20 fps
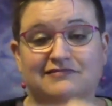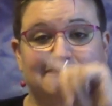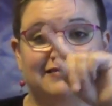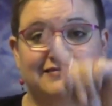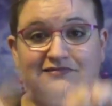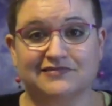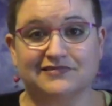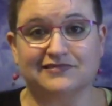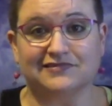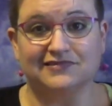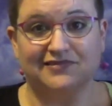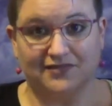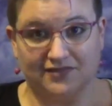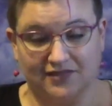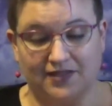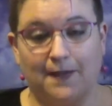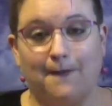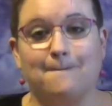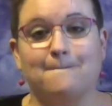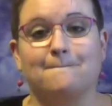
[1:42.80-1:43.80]
And
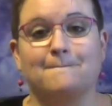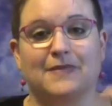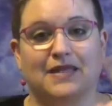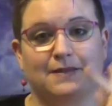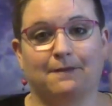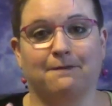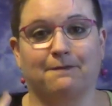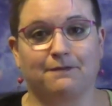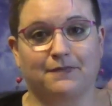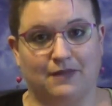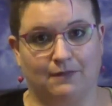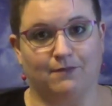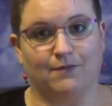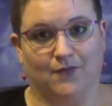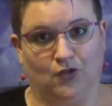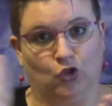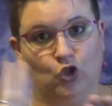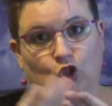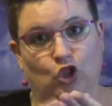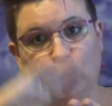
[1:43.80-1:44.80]
because we have
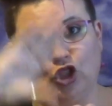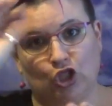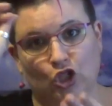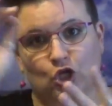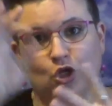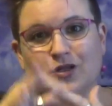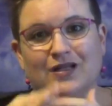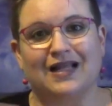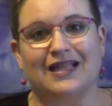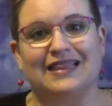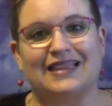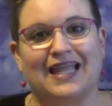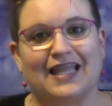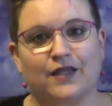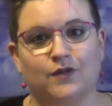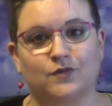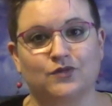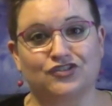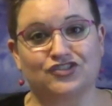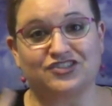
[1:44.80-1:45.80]
so many
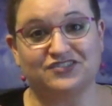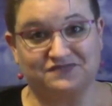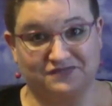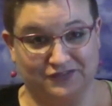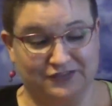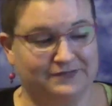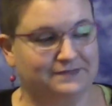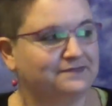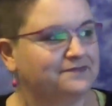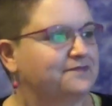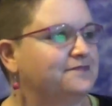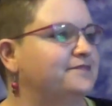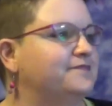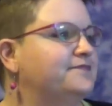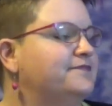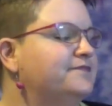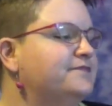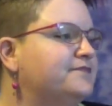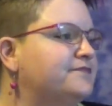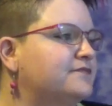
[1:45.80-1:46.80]
diverse
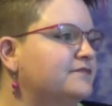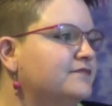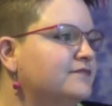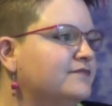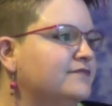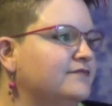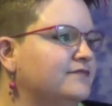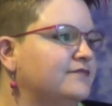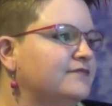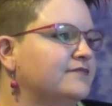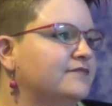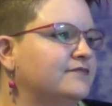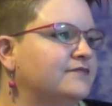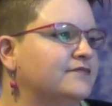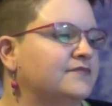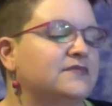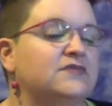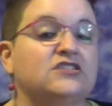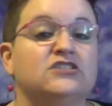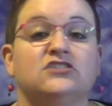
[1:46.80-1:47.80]
people out
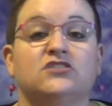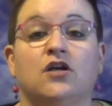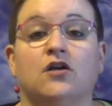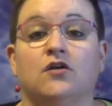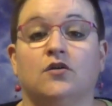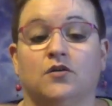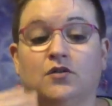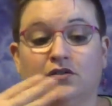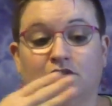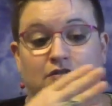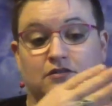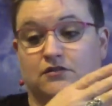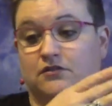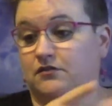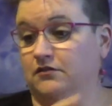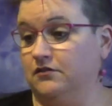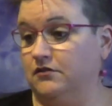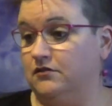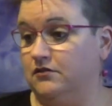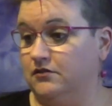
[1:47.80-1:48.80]
there, each
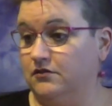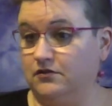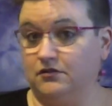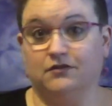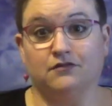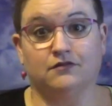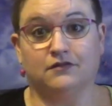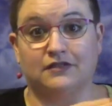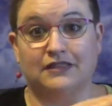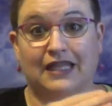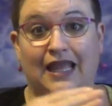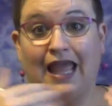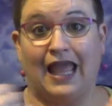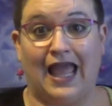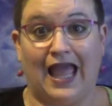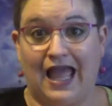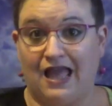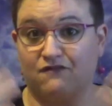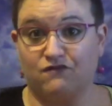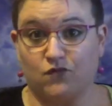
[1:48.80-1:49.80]
person's language is going to be
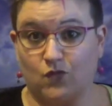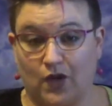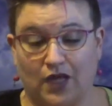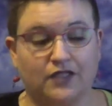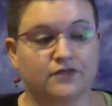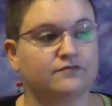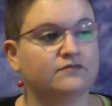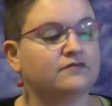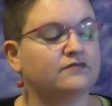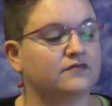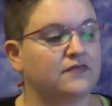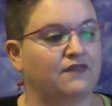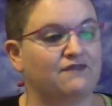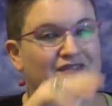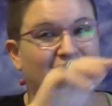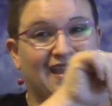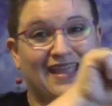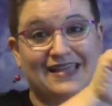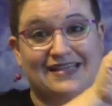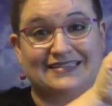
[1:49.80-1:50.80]
different.
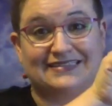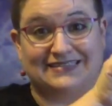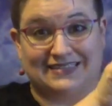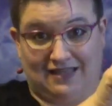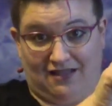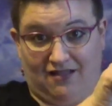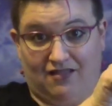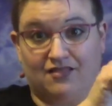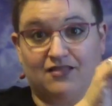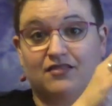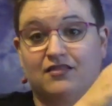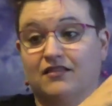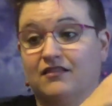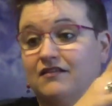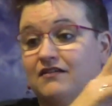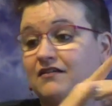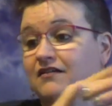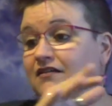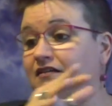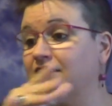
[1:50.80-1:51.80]
Within
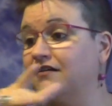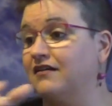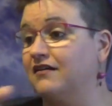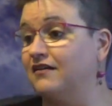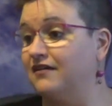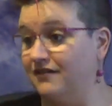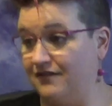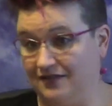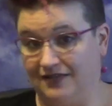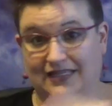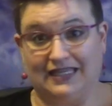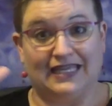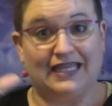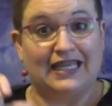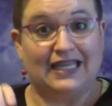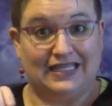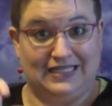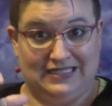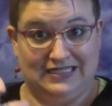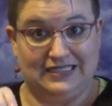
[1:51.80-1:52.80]
that continuum, we have
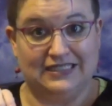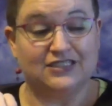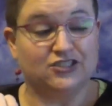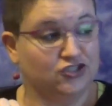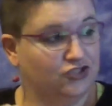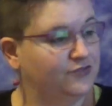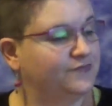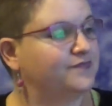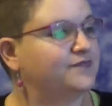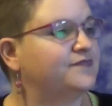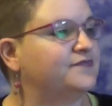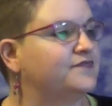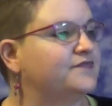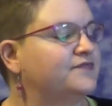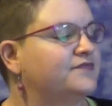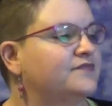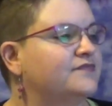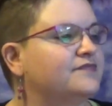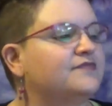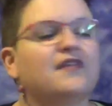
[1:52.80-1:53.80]
ASL to
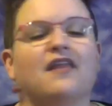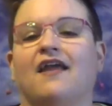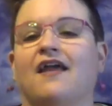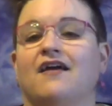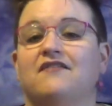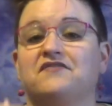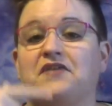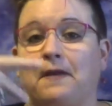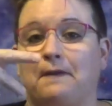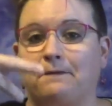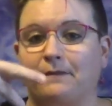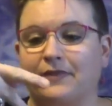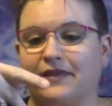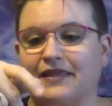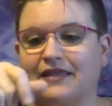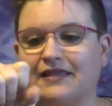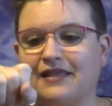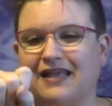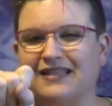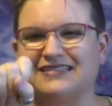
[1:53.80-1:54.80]
English. Now keep in mind of
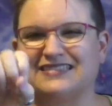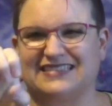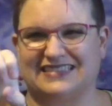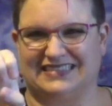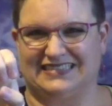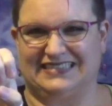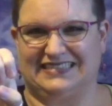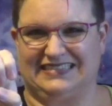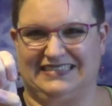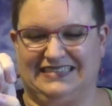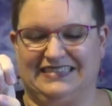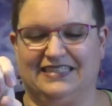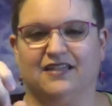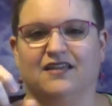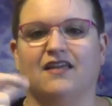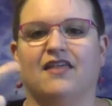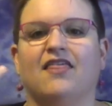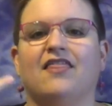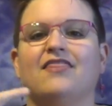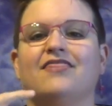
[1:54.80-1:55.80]
that.
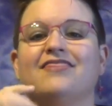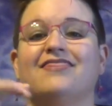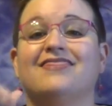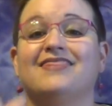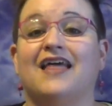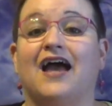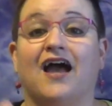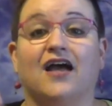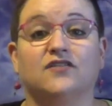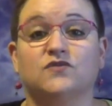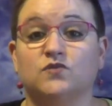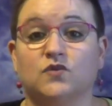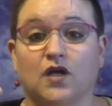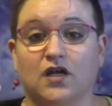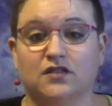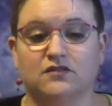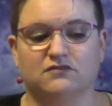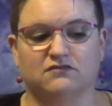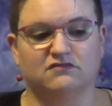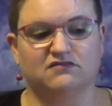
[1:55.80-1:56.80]
And then we also have
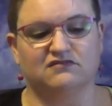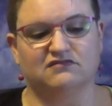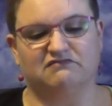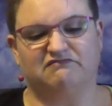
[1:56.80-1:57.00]
PSE.